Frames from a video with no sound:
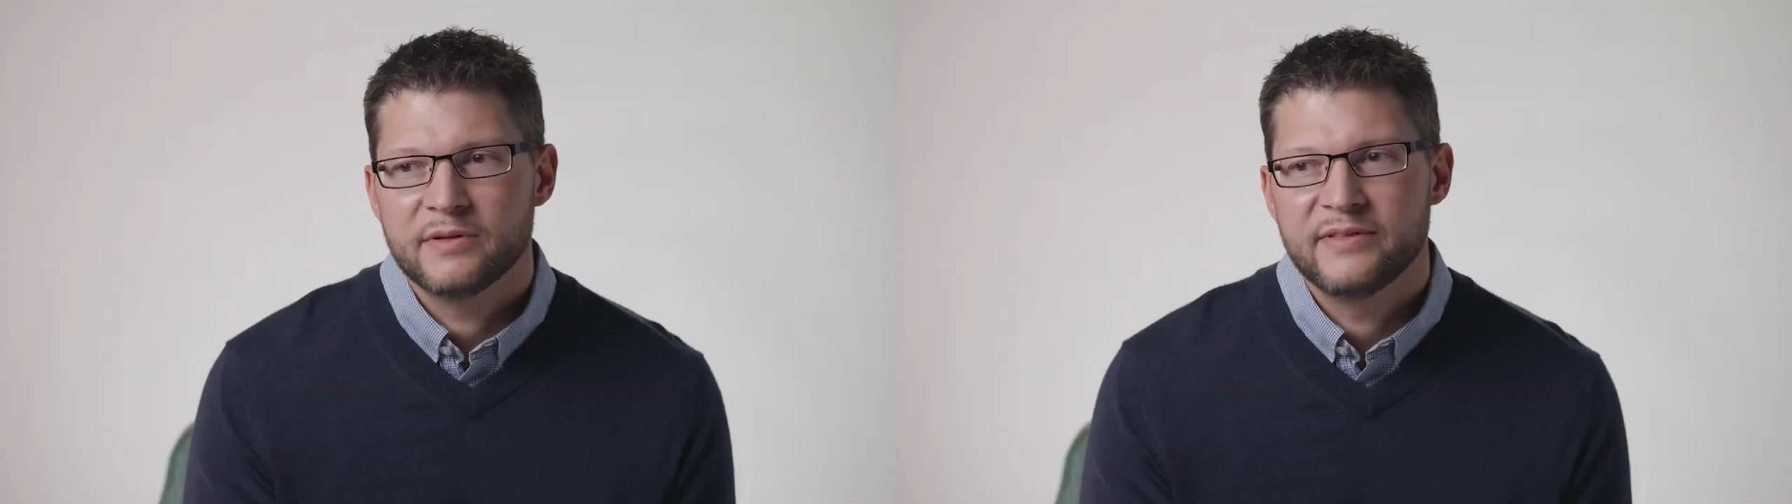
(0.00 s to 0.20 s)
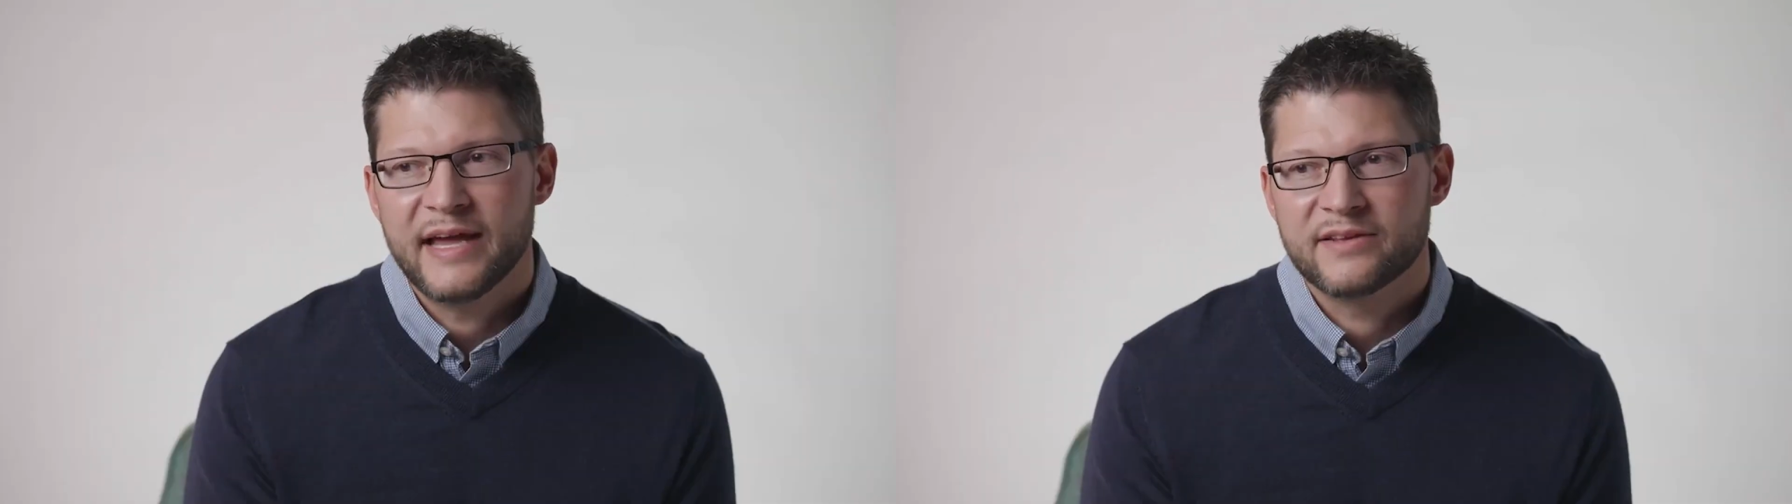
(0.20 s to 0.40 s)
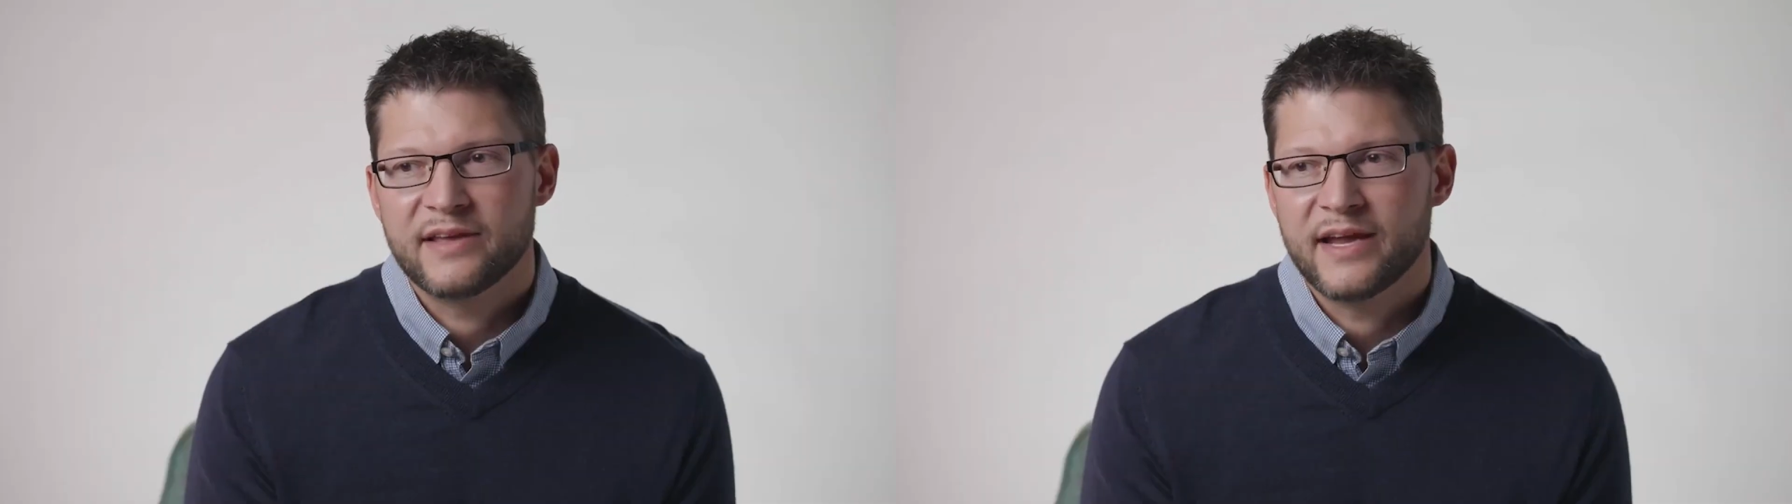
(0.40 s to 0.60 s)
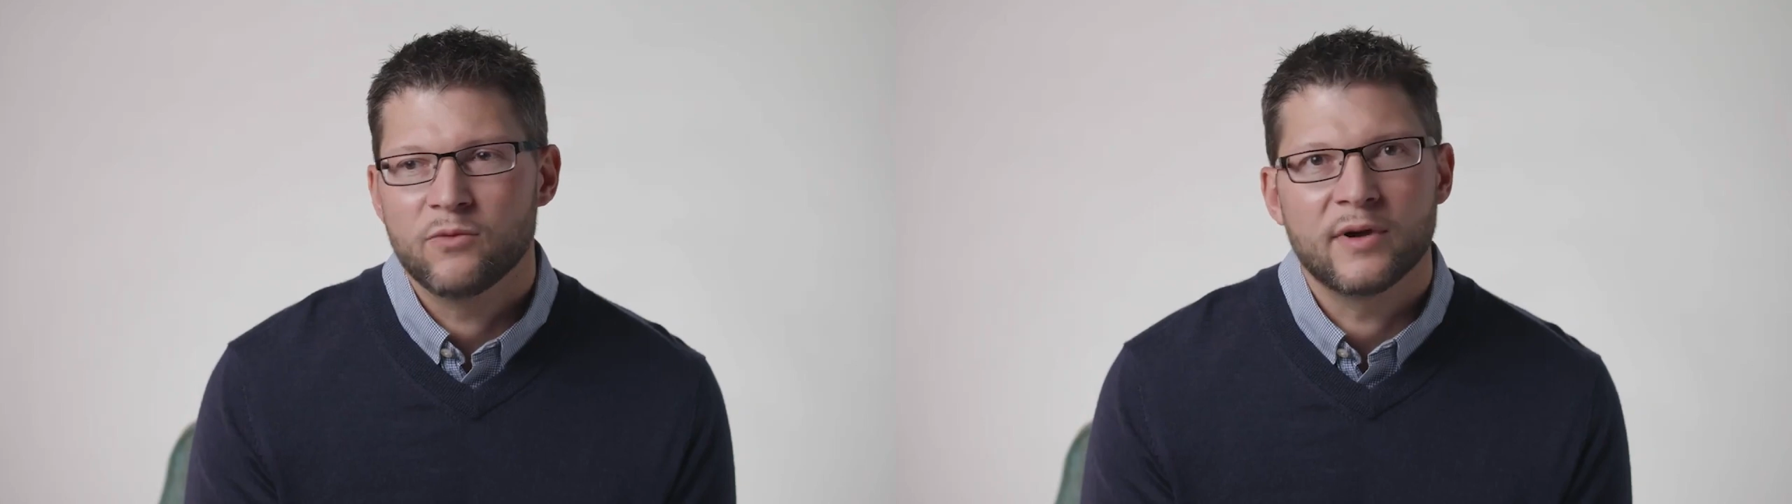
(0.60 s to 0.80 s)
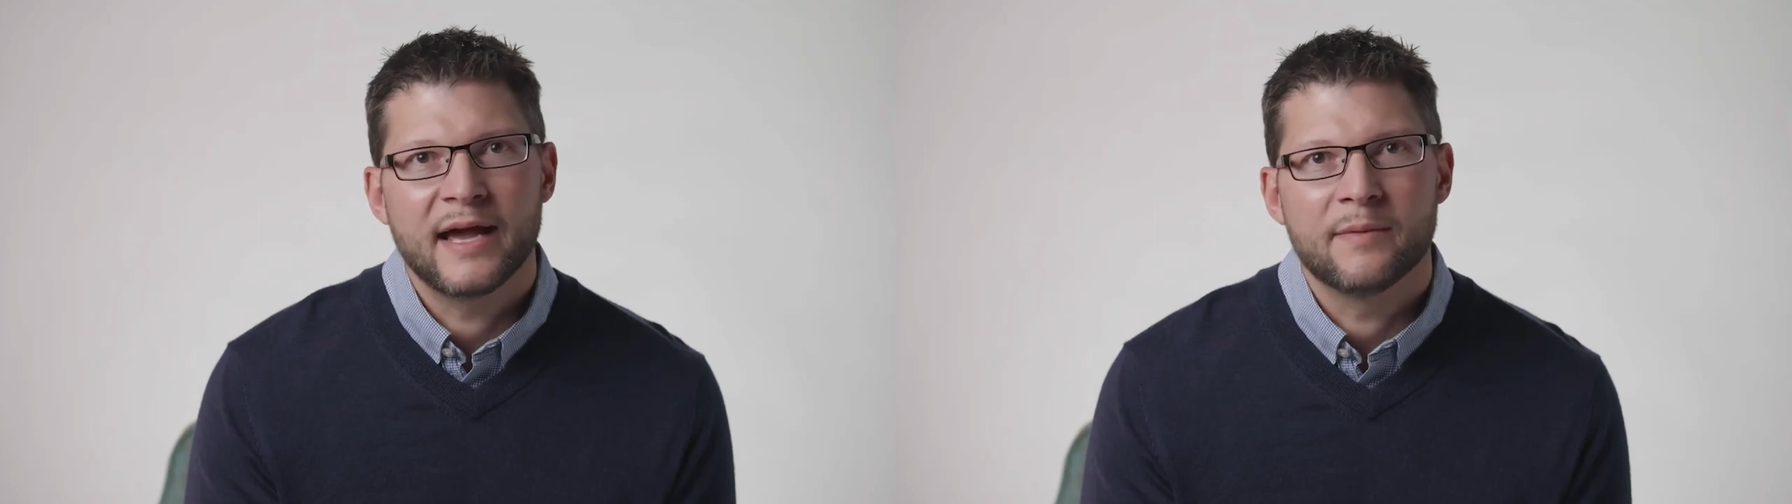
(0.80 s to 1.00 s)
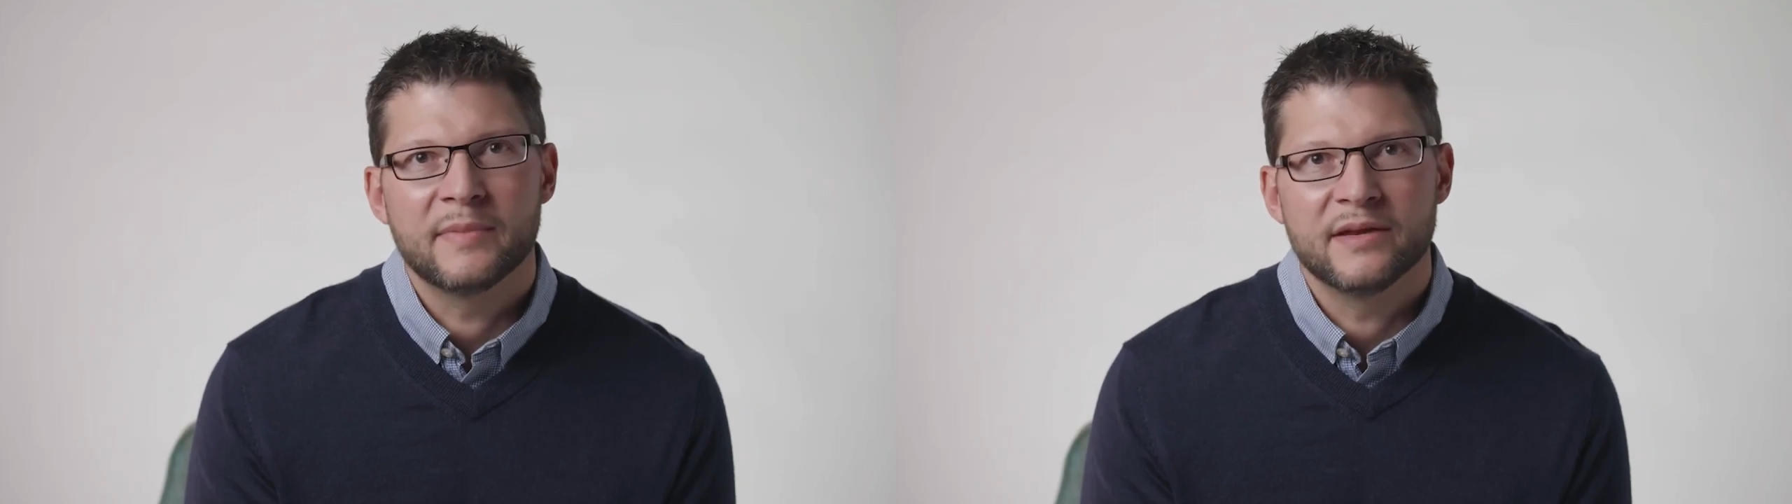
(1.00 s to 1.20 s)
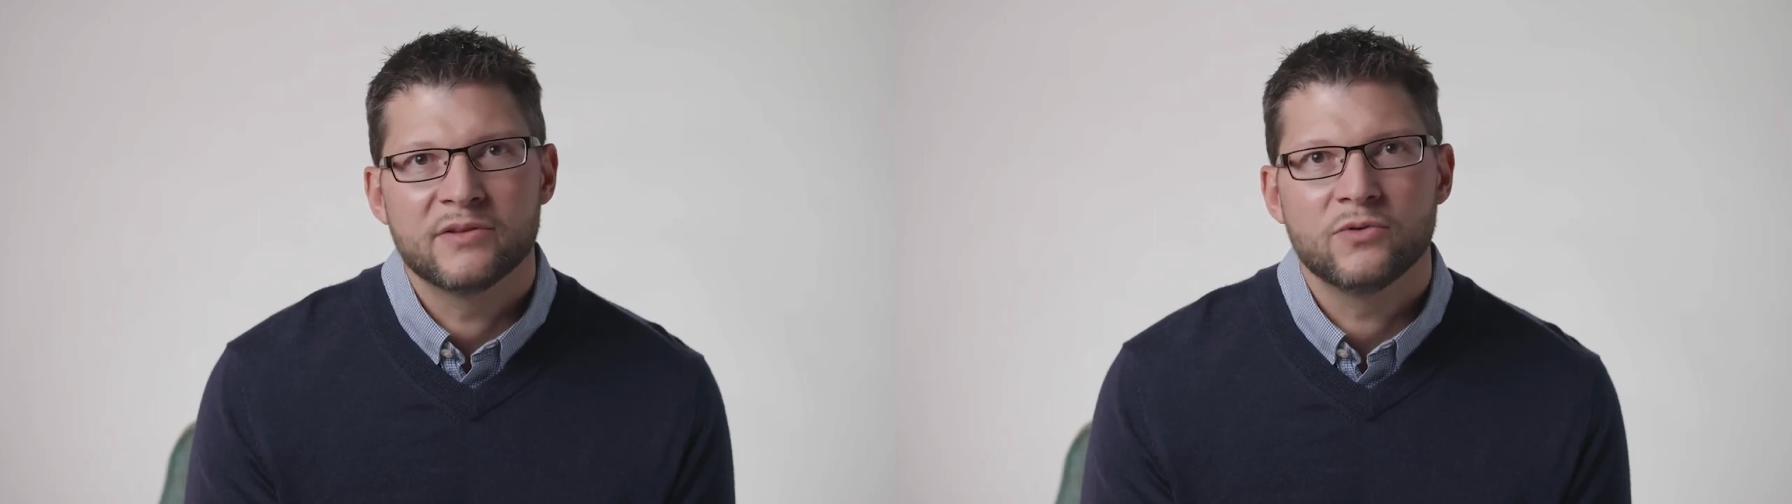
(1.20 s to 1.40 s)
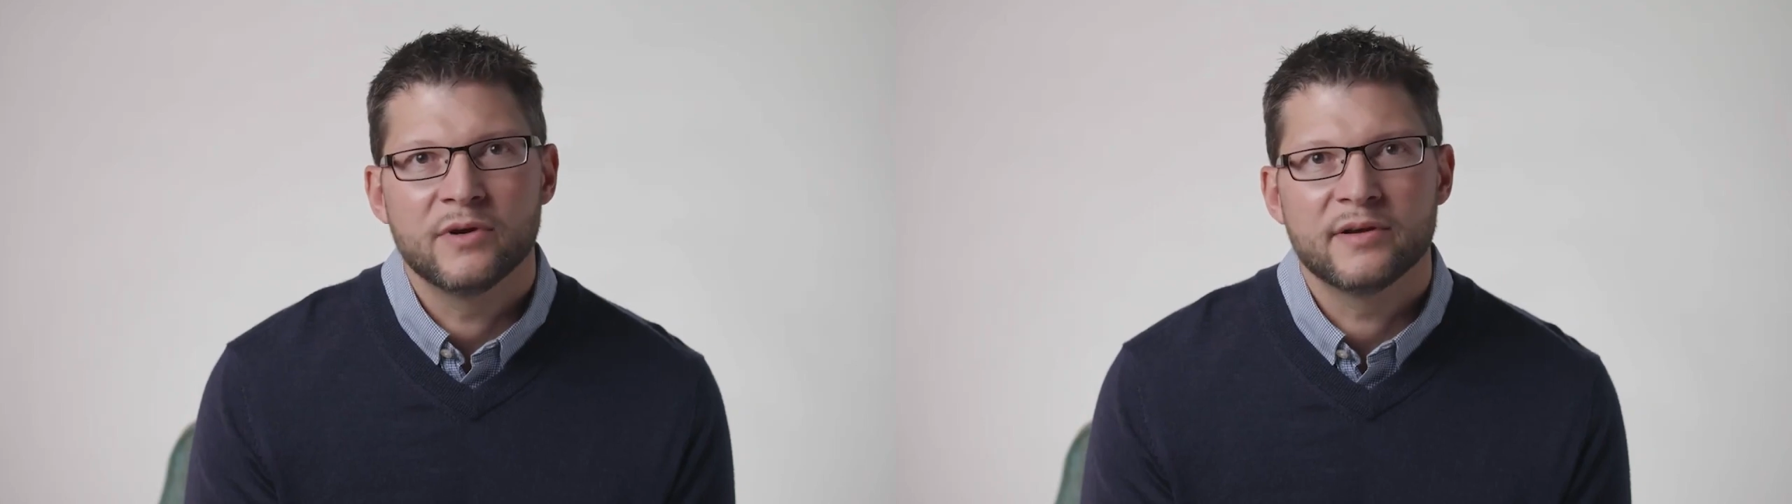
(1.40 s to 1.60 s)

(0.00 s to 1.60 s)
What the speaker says: That's kind of what got me into